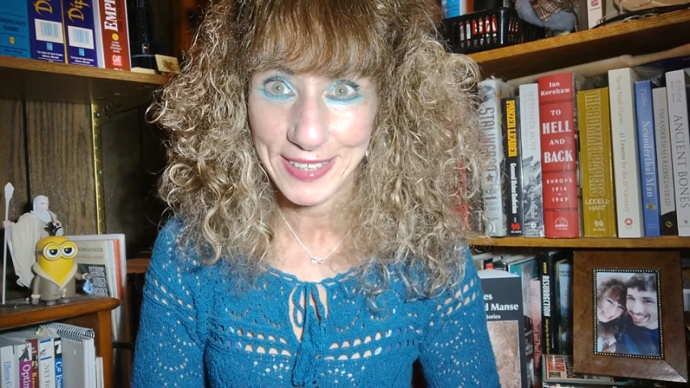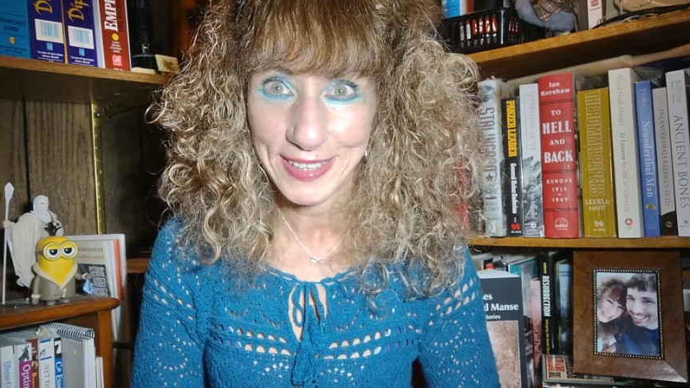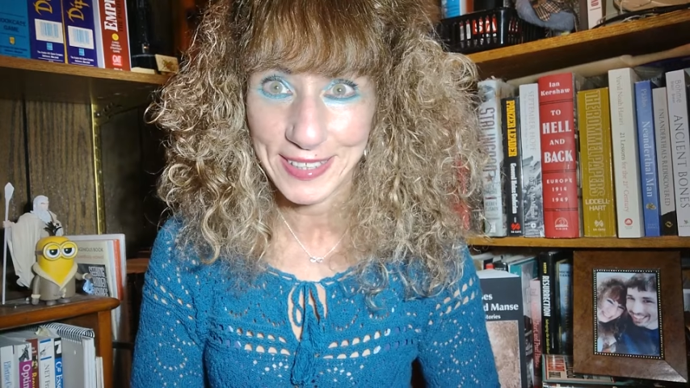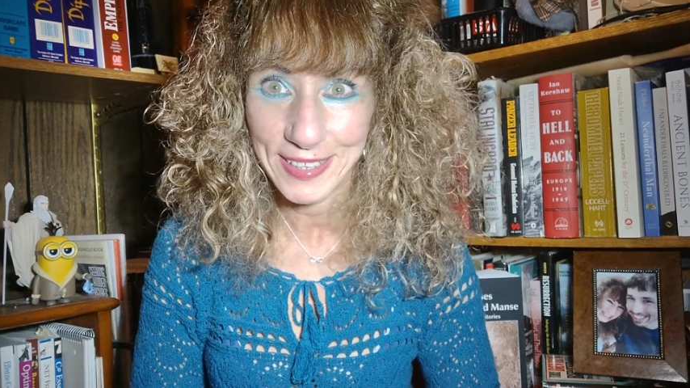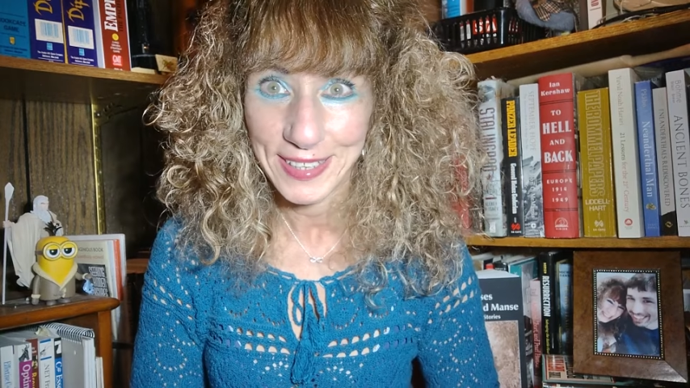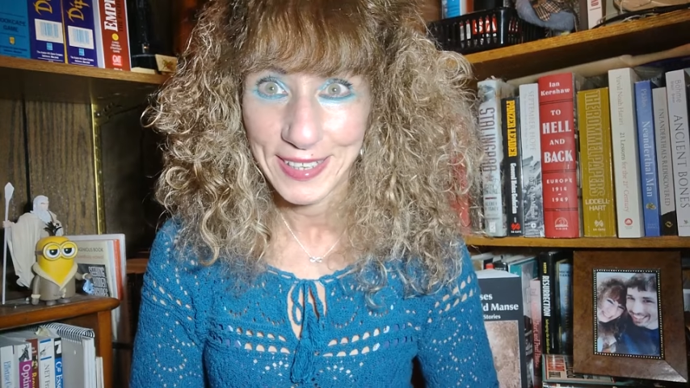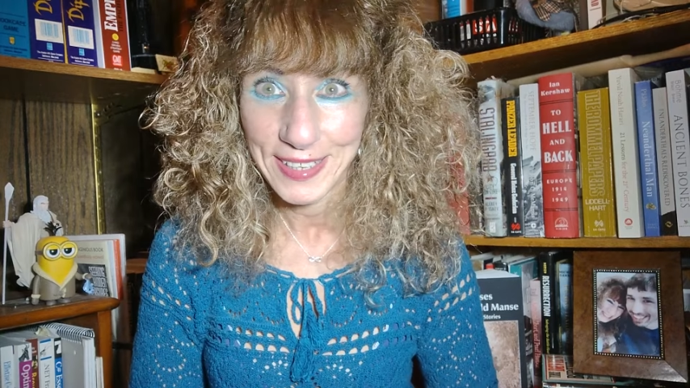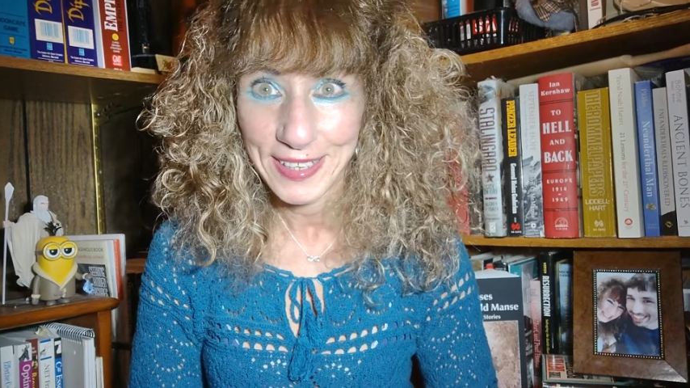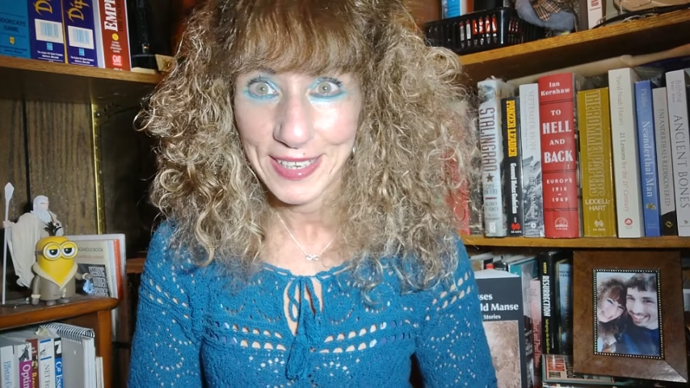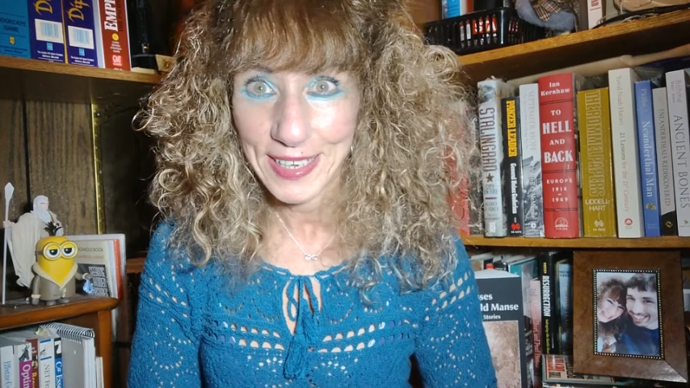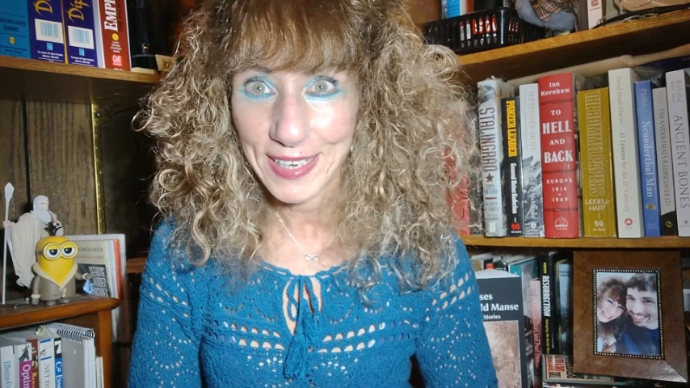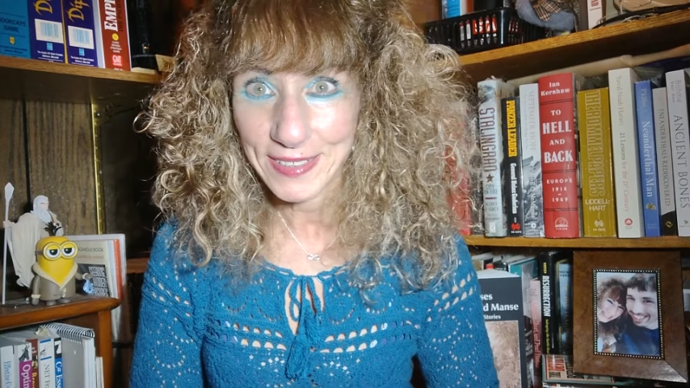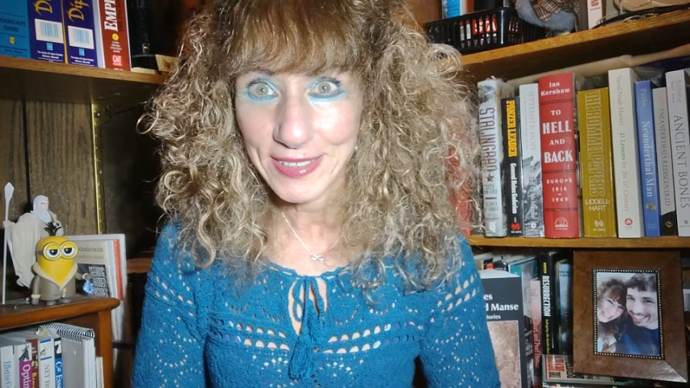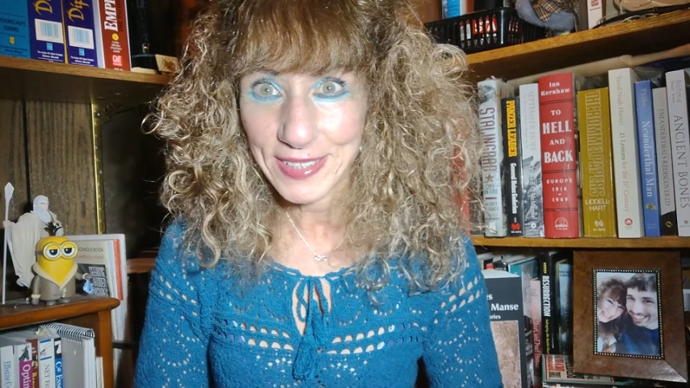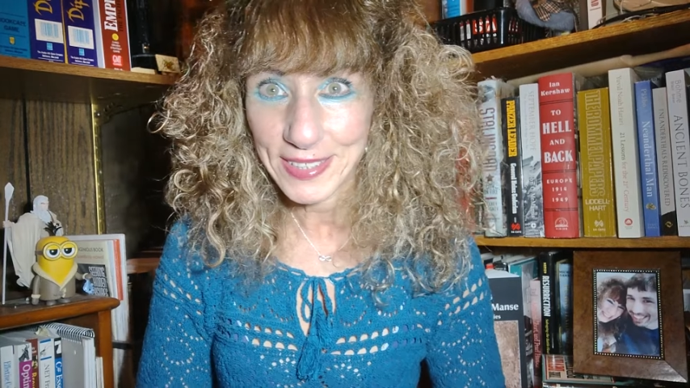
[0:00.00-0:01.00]
like,
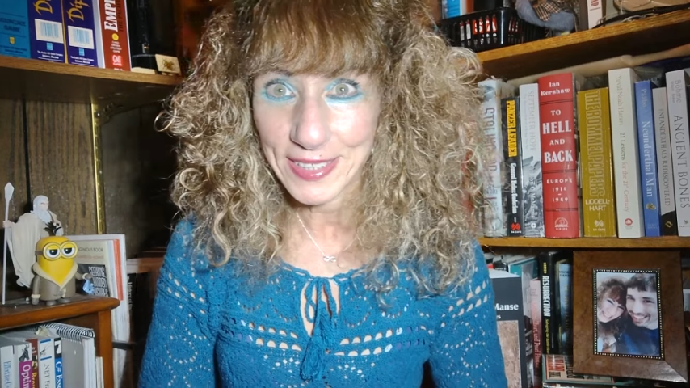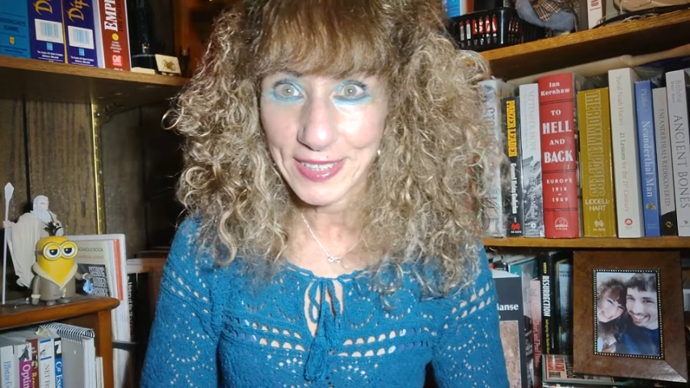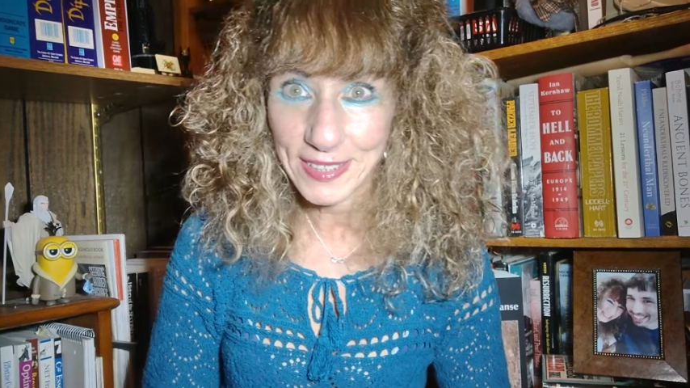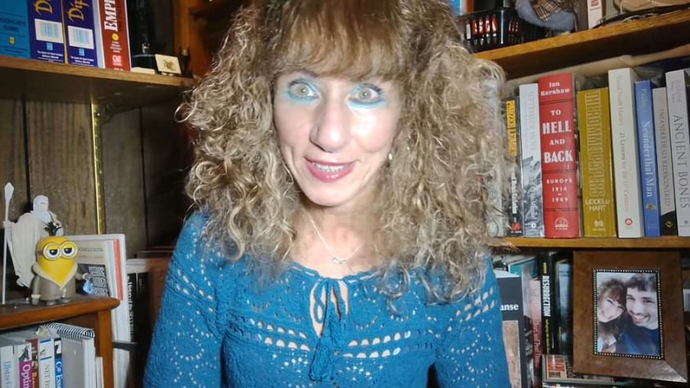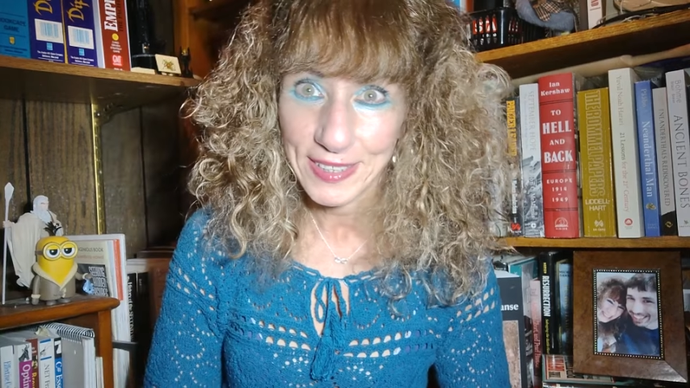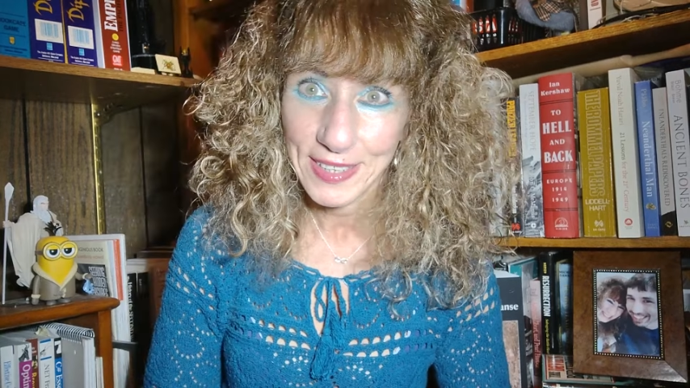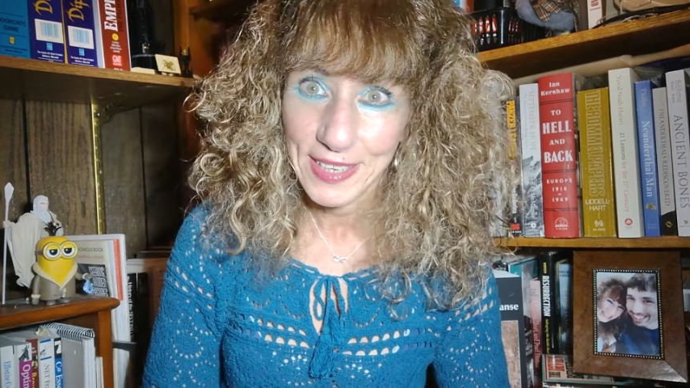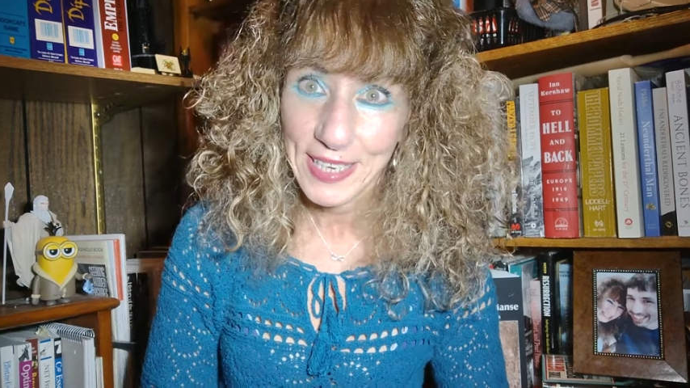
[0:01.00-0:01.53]
I was like,